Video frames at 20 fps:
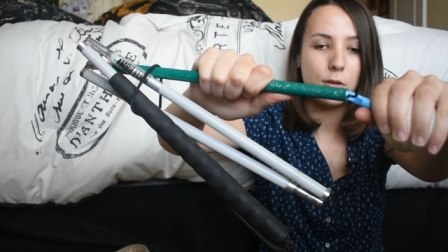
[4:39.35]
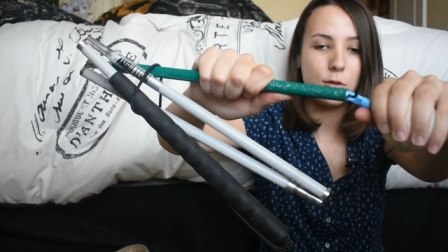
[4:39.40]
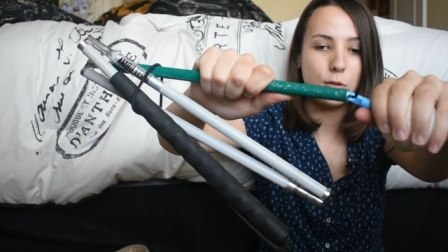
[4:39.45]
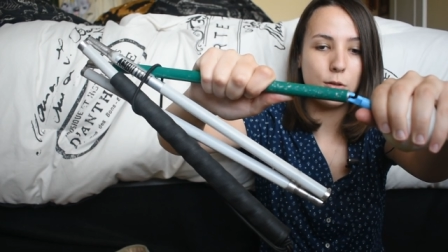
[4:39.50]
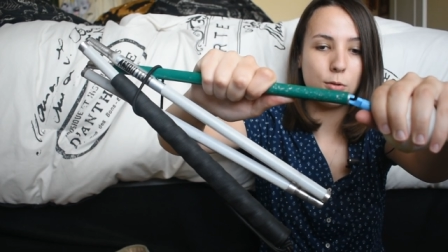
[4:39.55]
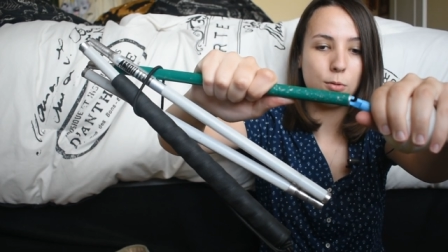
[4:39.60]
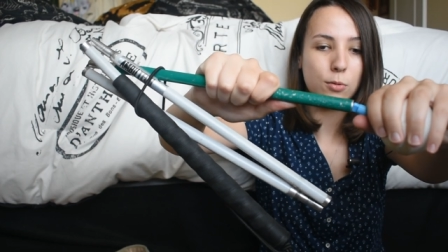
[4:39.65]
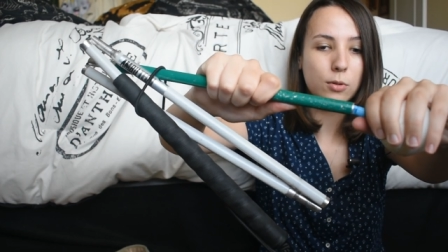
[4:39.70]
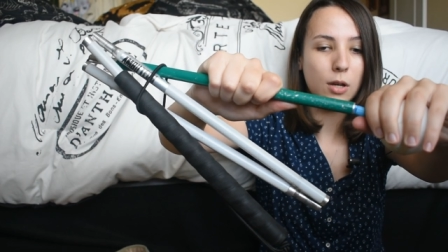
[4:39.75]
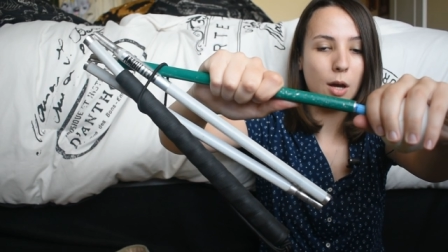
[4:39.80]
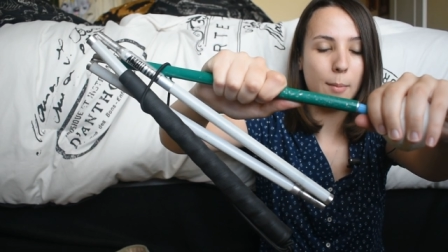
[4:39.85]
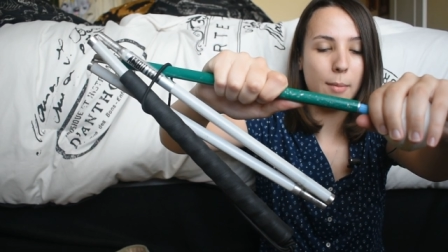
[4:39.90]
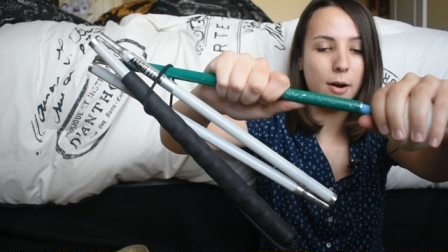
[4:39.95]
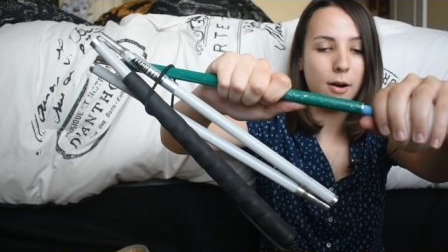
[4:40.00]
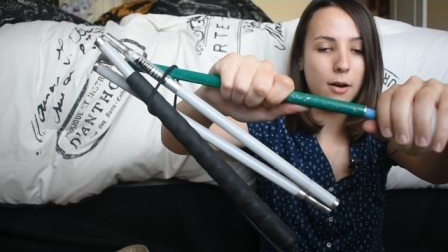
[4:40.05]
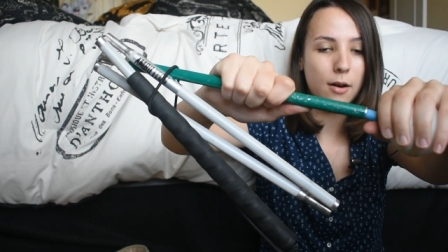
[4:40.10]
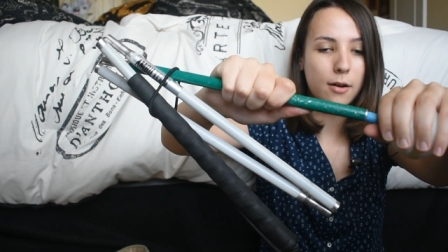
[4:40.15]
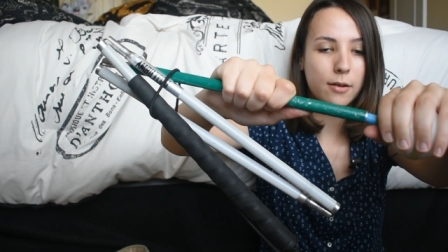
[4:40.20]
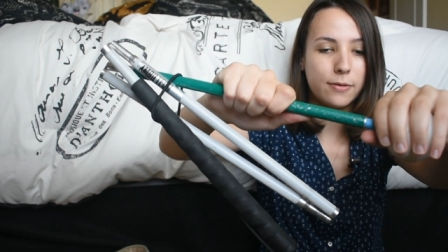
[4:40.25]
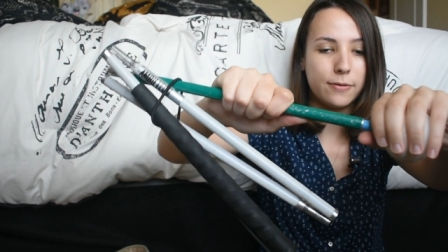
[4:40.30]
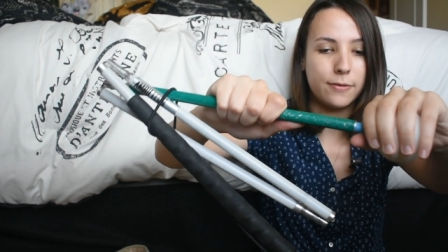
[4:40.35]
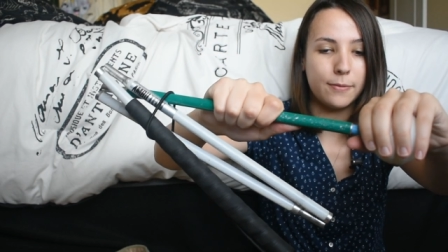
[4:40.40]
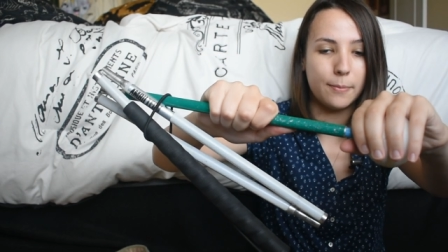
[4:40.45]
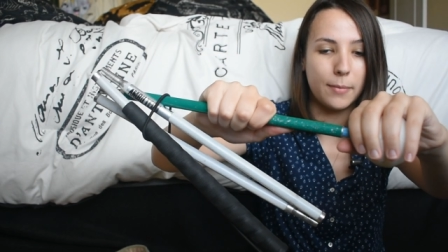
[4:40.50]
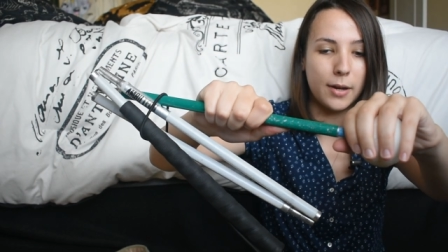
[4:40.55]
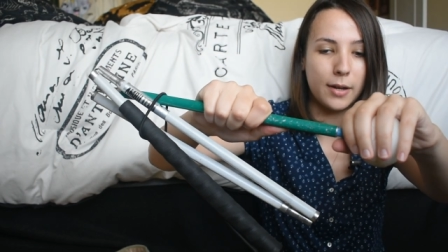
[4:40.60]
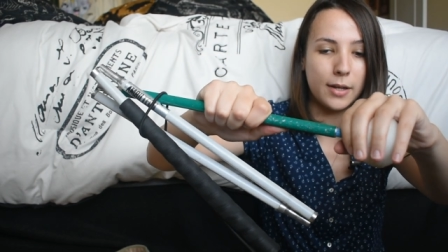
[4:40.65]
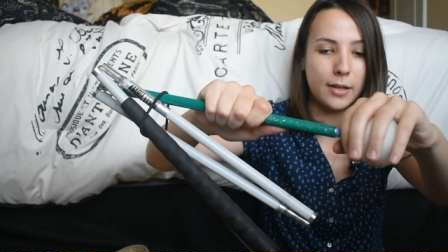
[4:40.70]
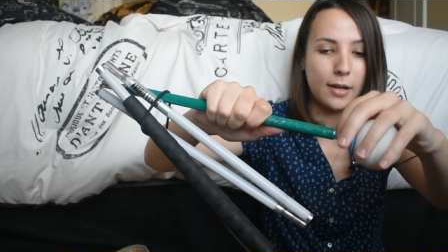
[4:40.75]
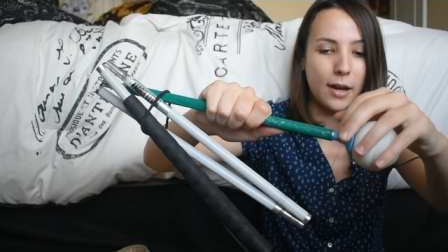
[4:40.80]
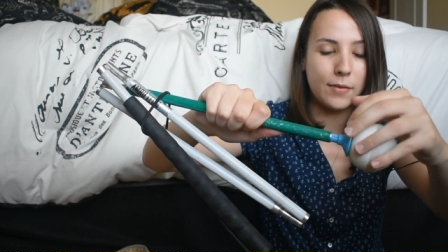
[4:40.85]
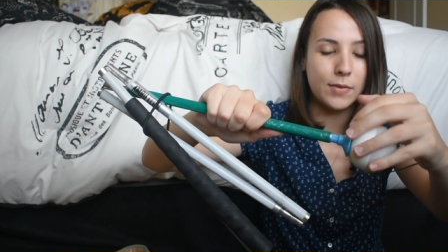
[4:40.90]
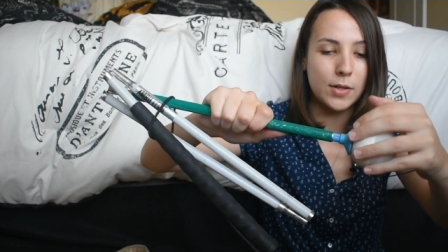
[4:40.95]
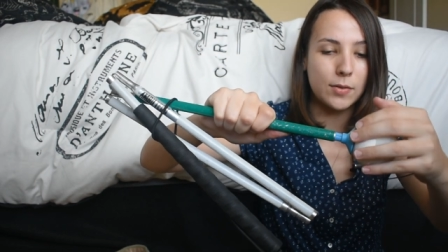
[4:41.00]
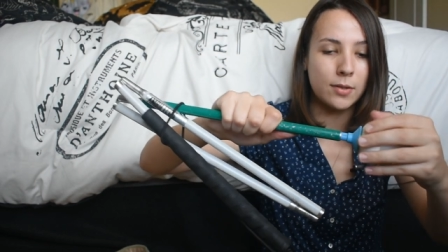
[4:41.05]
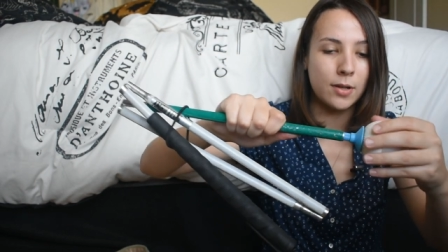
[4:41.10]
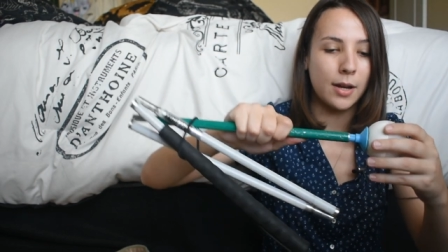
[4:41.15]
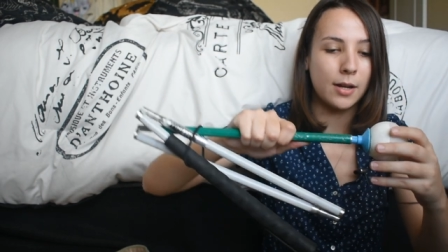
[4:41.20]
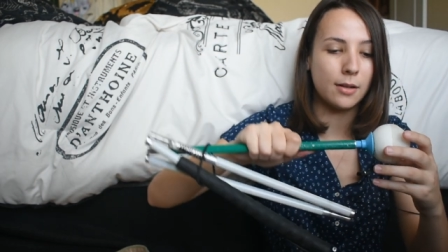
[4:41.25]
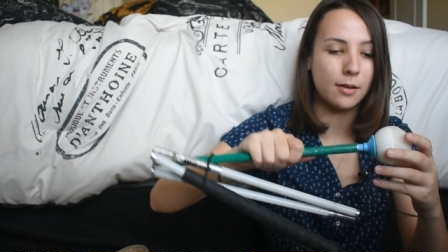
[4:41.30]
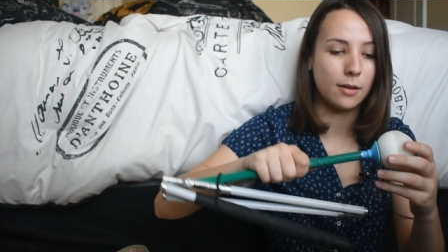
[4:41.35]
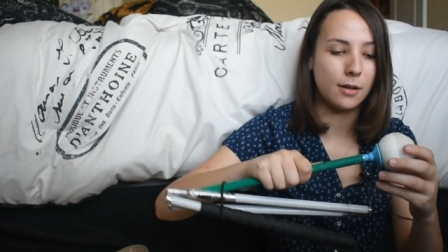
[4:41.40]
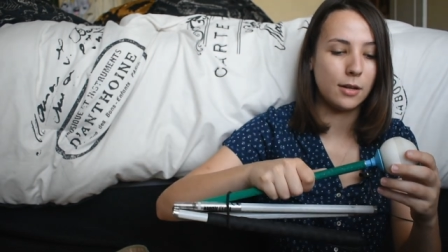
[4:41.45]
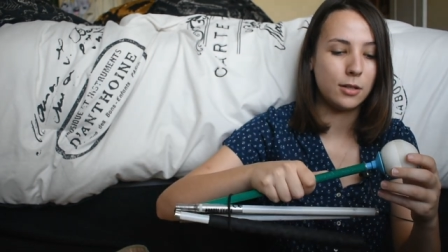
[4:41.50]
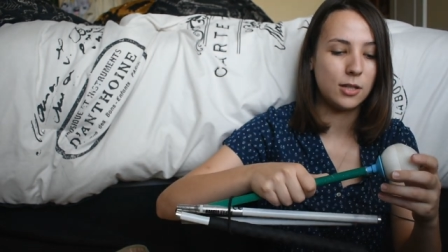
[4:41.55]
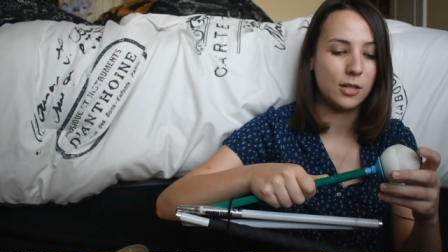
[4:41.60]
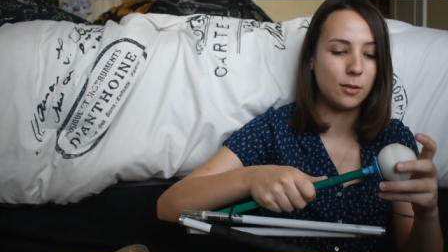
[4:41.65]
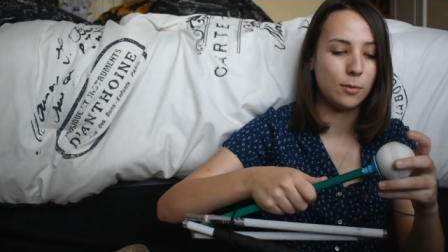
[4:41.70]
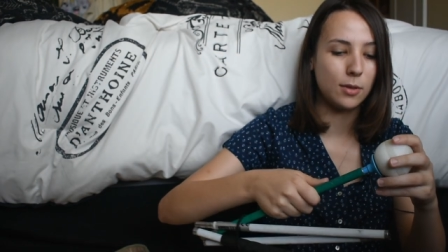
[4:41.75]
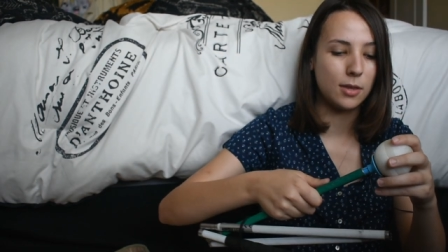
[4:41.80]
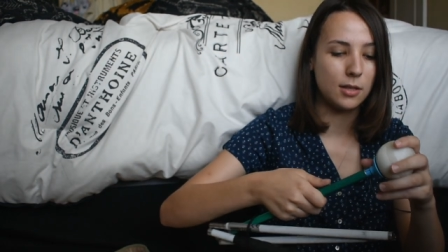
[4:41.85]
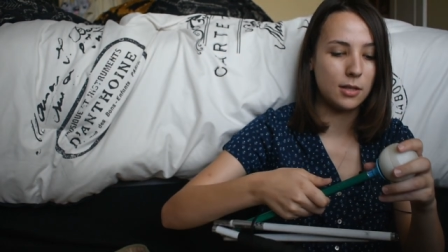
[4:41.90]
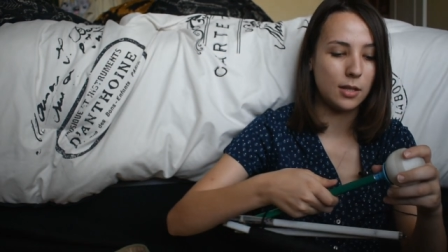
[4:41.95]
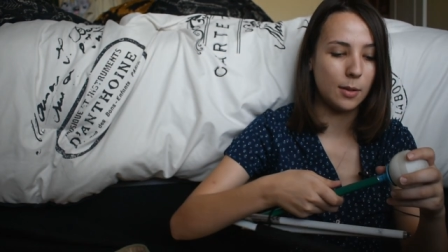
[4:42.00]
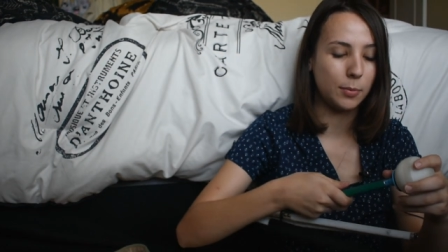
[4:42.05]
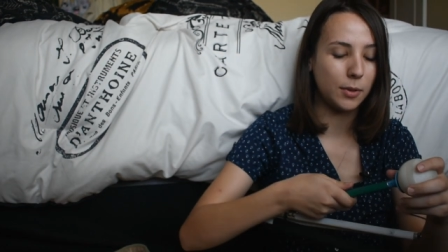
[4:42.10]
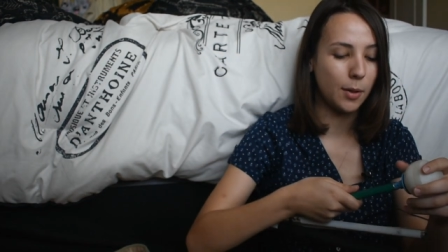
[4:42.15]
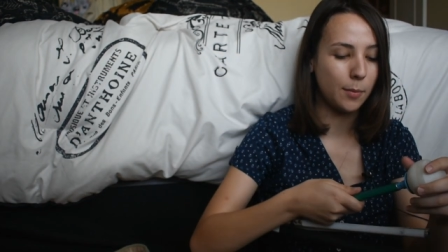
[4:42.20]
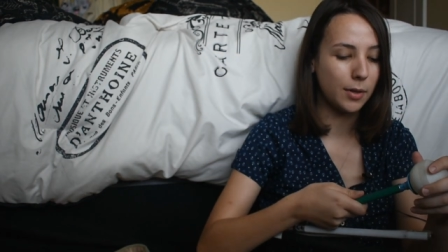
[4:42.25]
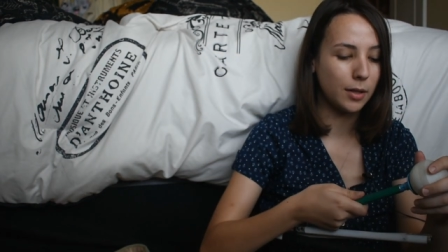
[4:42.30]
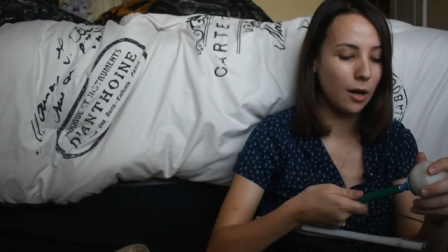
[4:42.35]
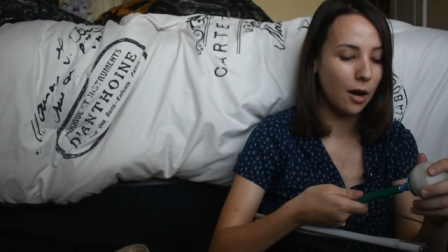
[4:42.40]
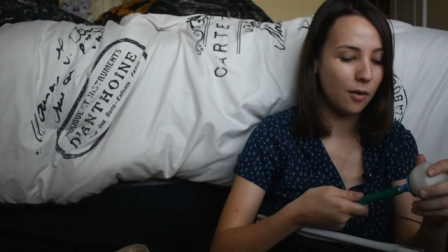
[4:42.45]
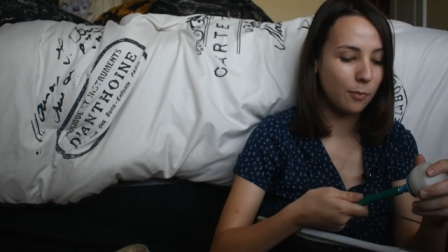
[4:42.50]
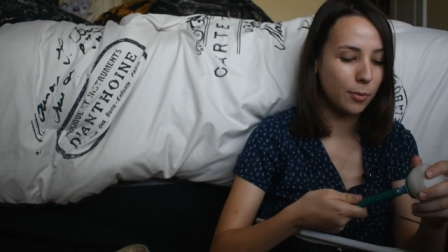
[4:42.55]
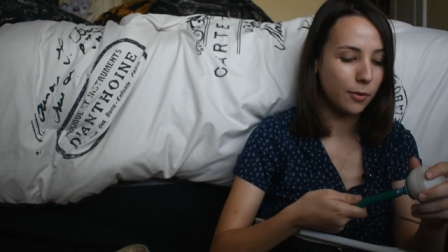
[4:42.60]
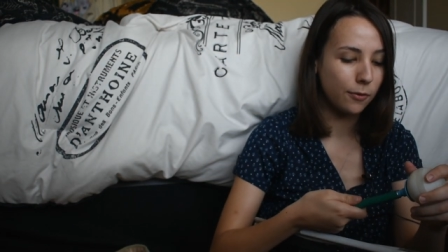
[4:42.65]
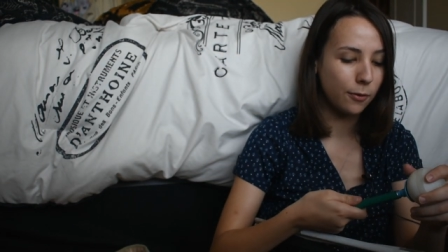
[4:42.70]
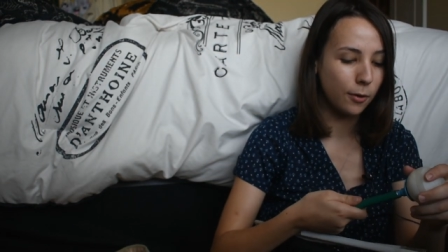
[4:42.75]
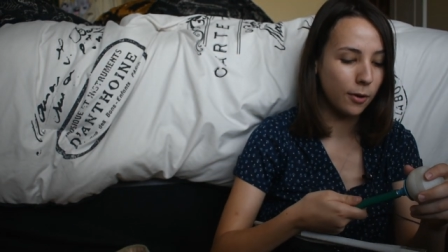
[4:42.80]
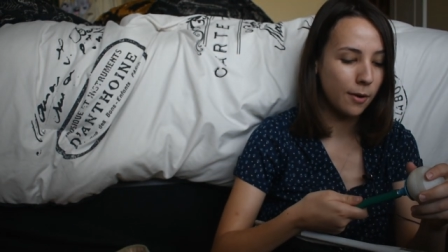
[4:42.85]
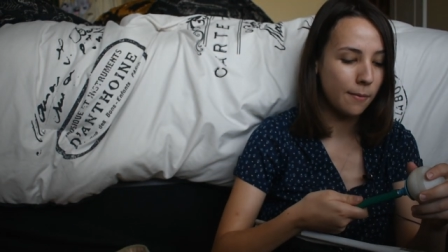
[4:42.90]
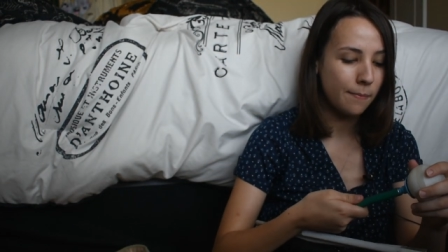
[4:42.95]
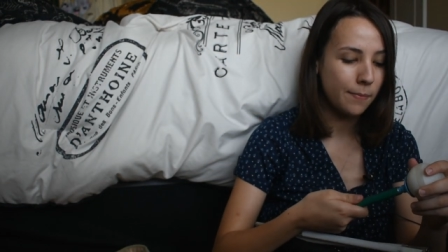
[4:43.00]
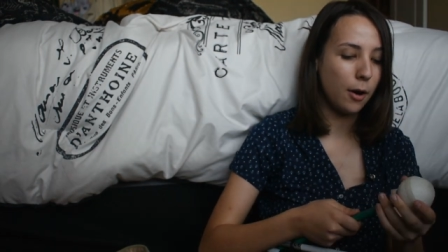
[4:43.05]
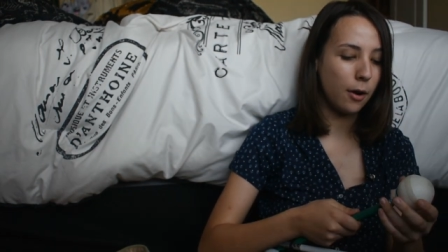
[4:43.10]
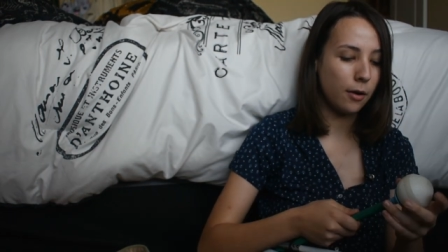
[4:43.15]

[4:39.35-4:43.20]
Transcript: to come off. I've never had an issue with the tip coming off before.